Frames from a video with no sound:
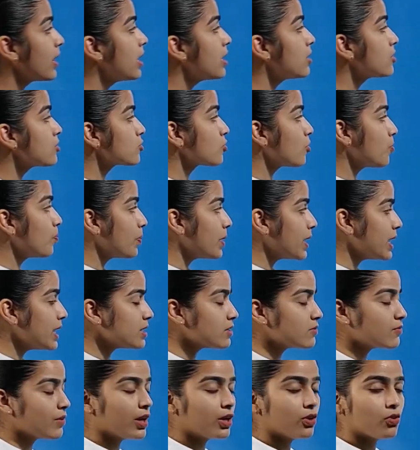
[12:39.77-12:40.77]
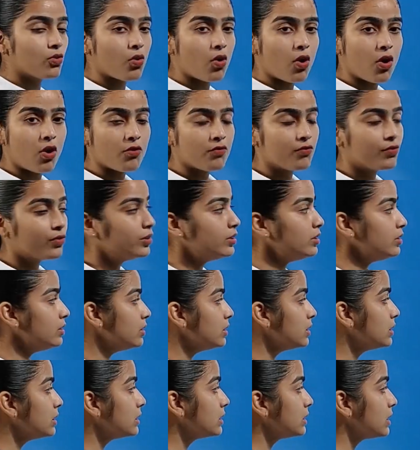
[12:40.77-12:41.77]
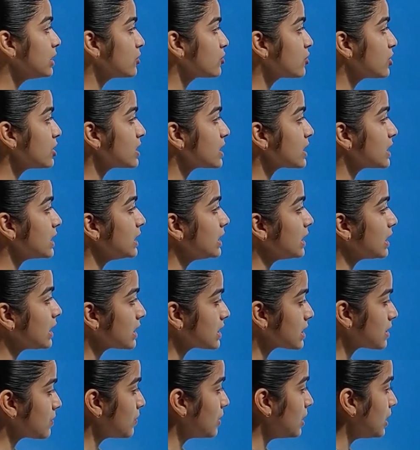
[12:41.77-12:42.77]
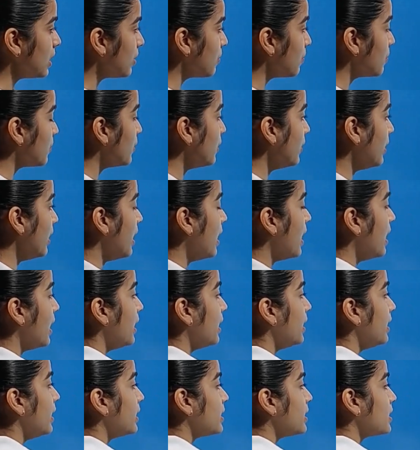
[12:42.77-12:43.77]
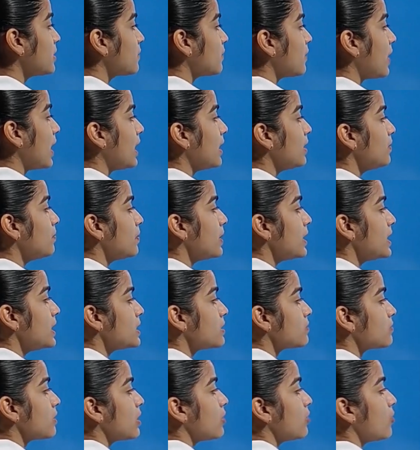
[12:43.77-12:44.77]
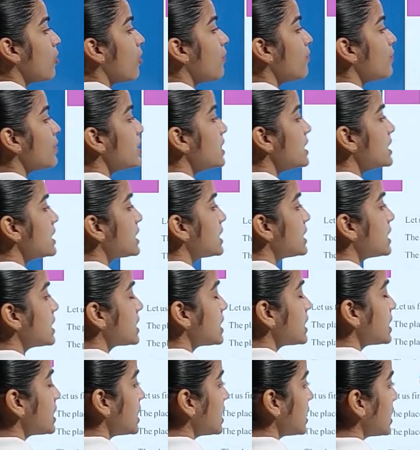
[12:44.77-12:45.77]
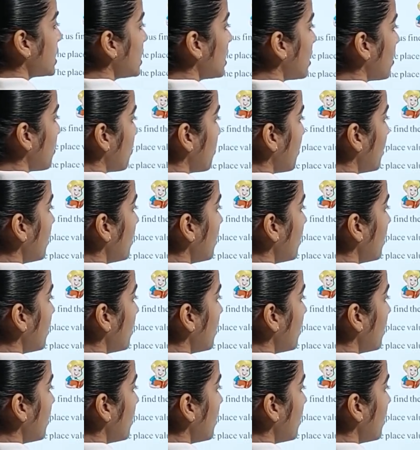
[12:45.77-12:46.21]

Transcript: So place value of digits in decimal number. Let us find place value of each digit in the number